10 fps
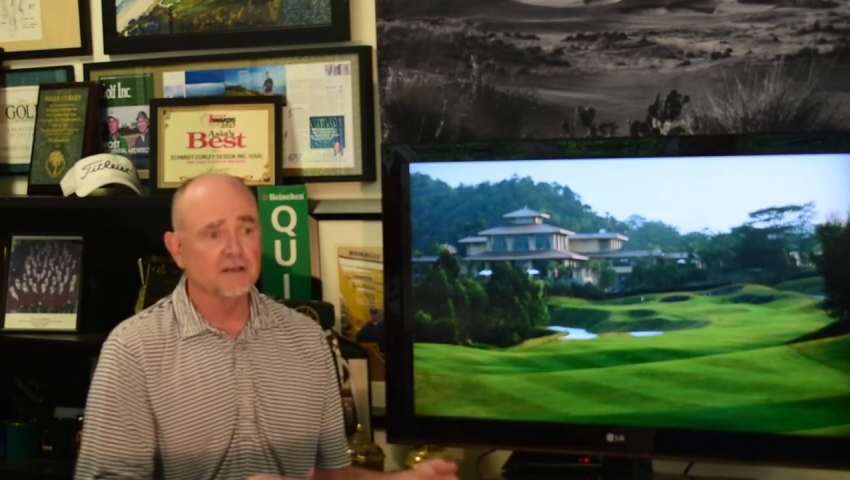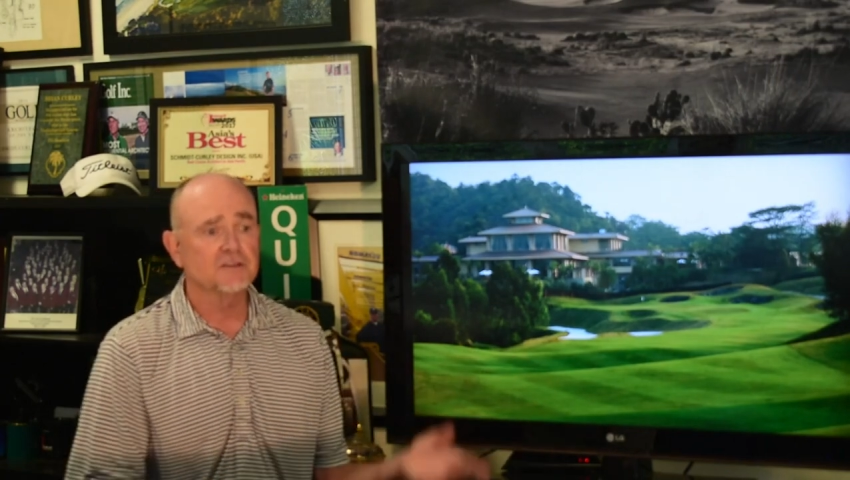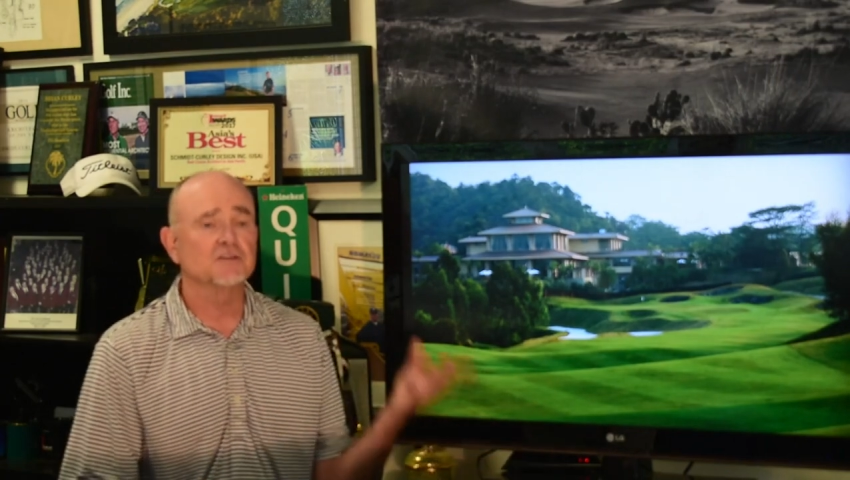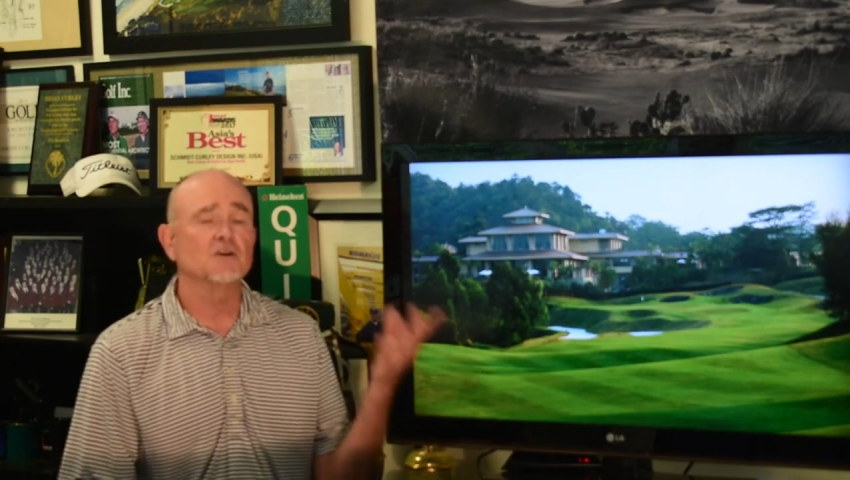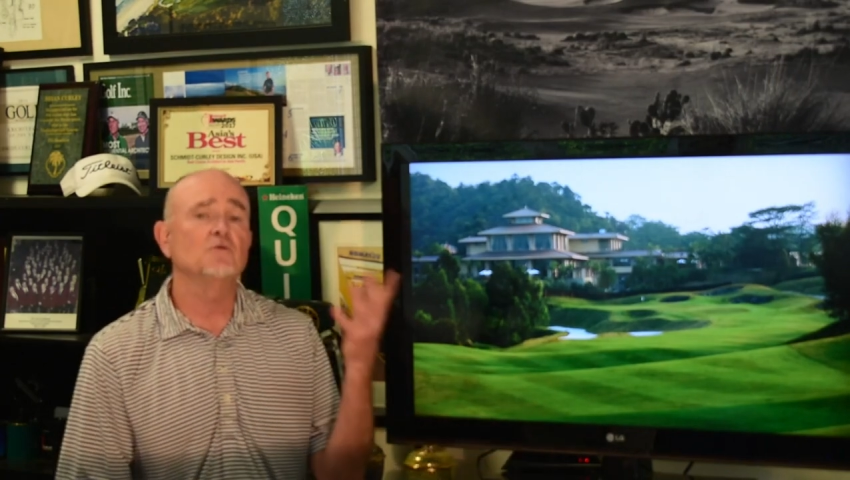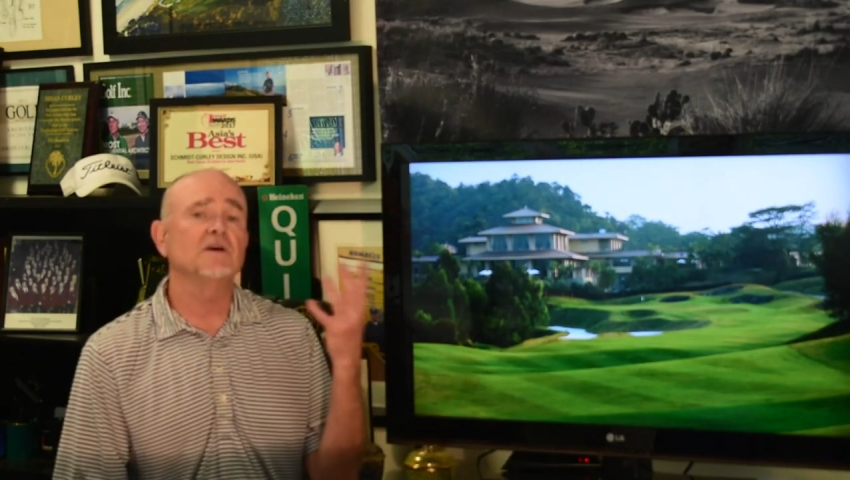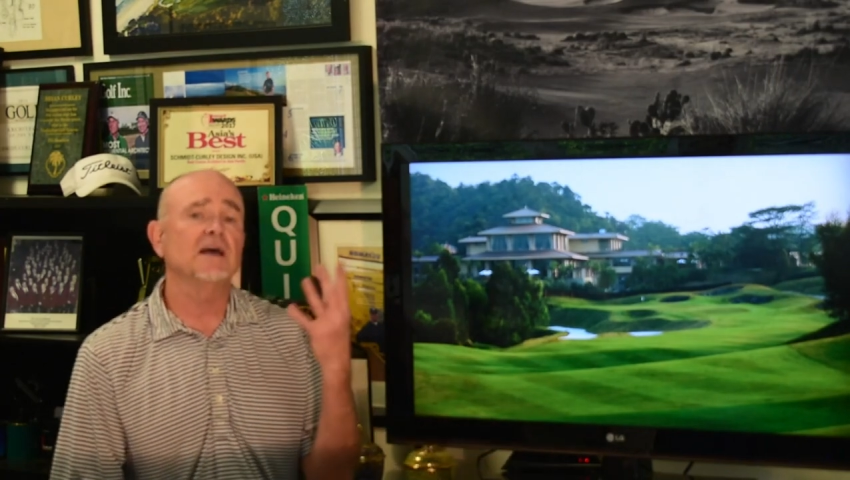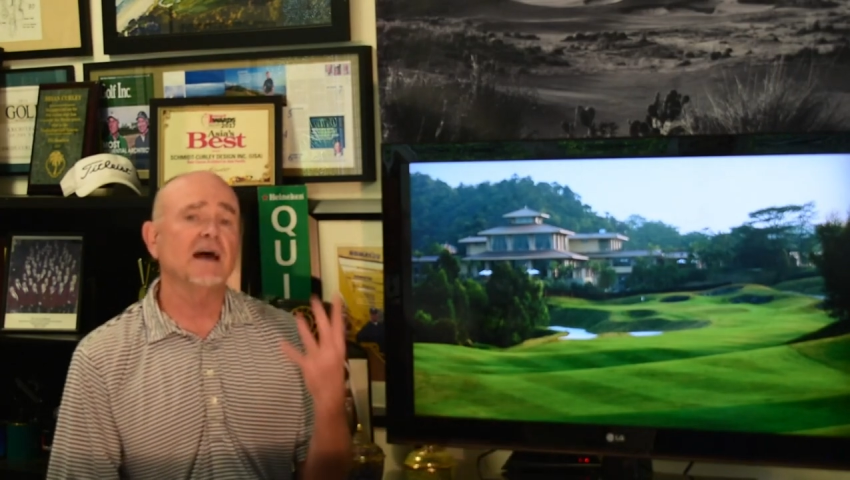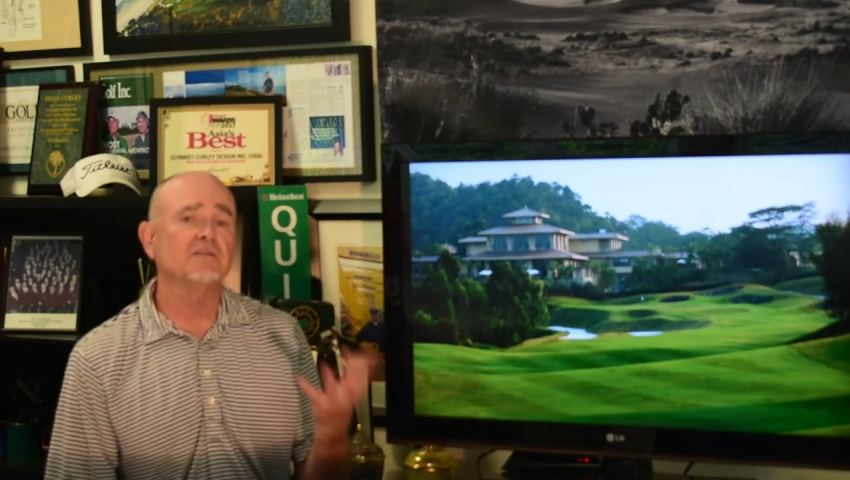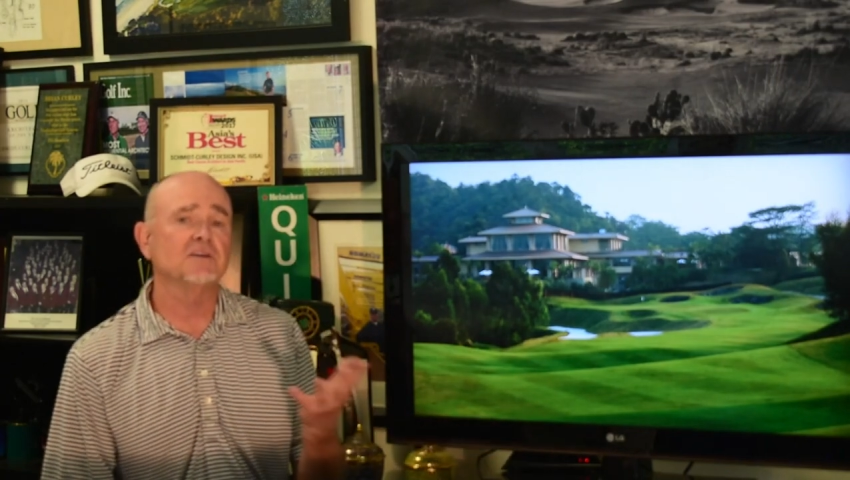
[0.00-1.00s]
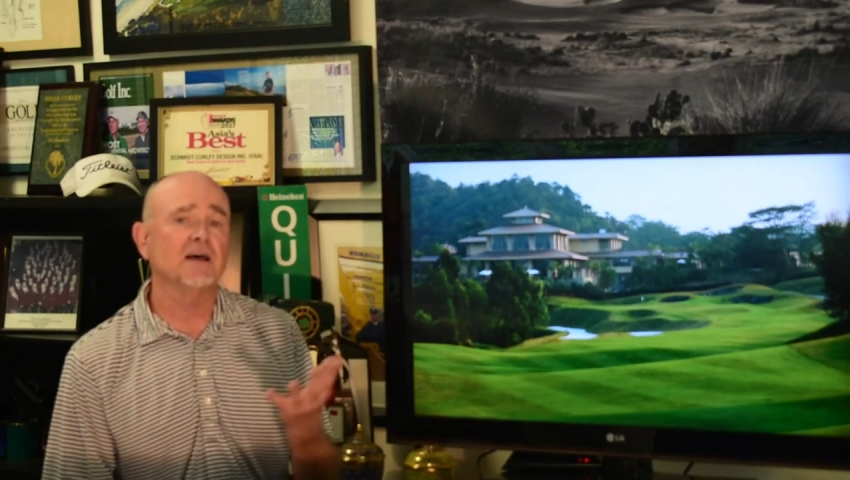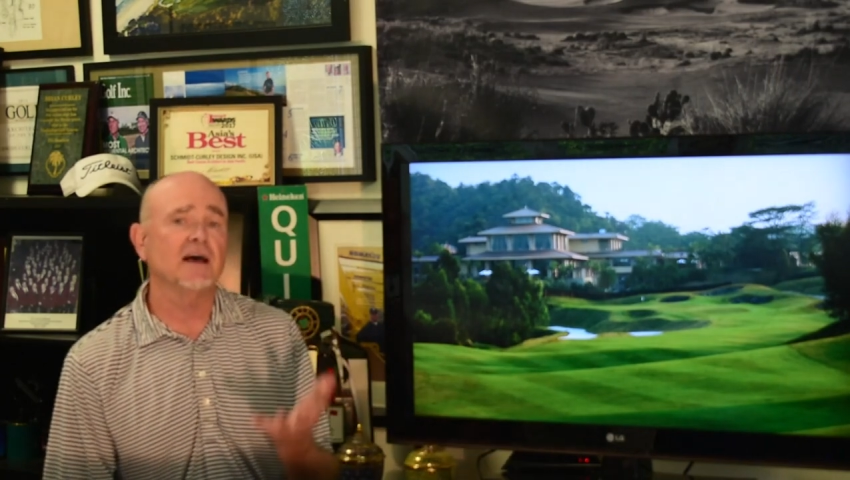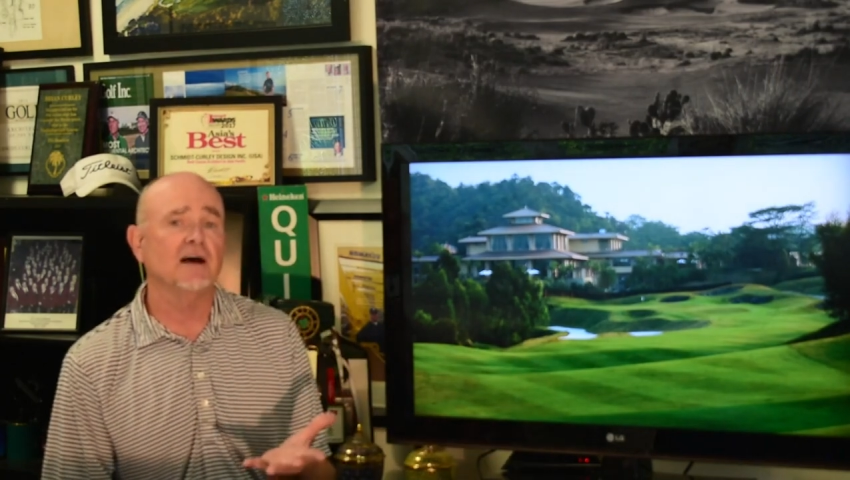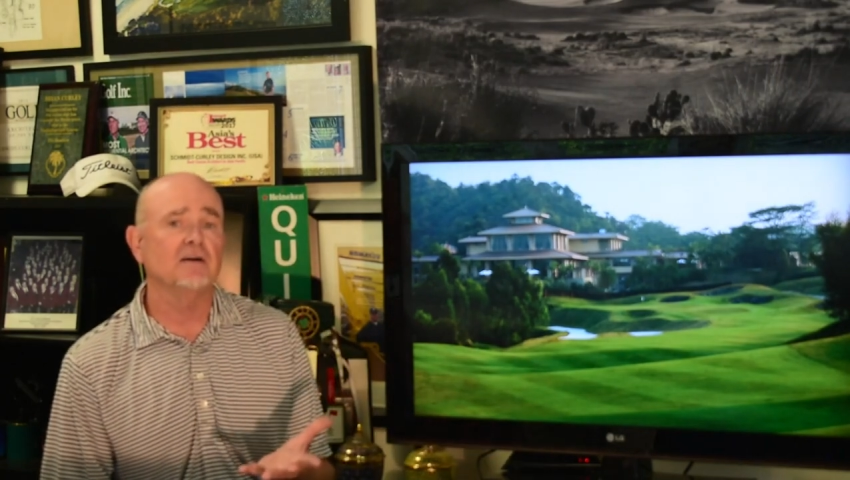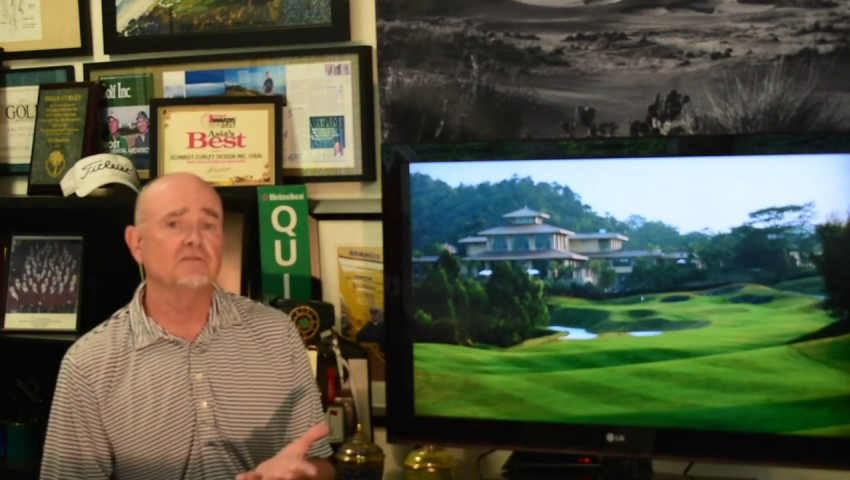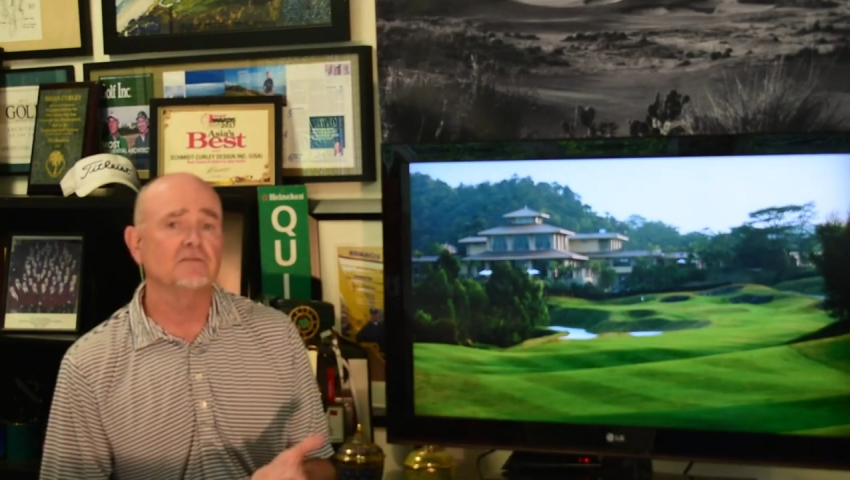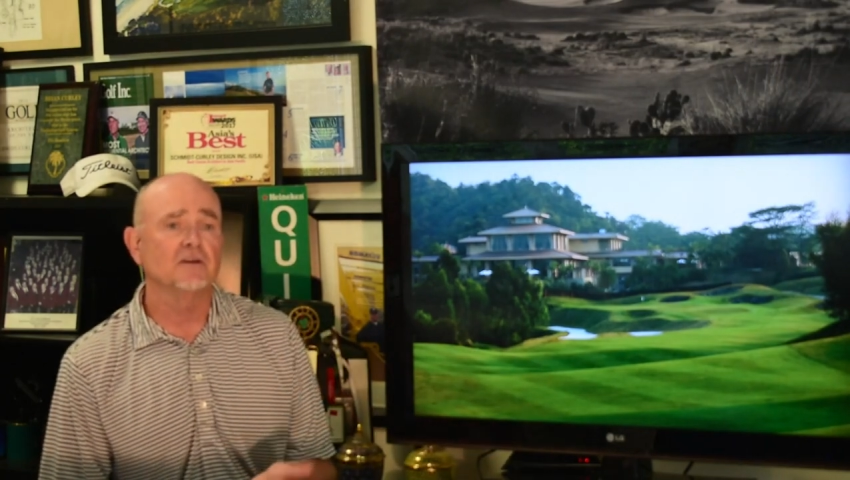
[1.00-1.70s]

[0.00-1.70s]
So we have to have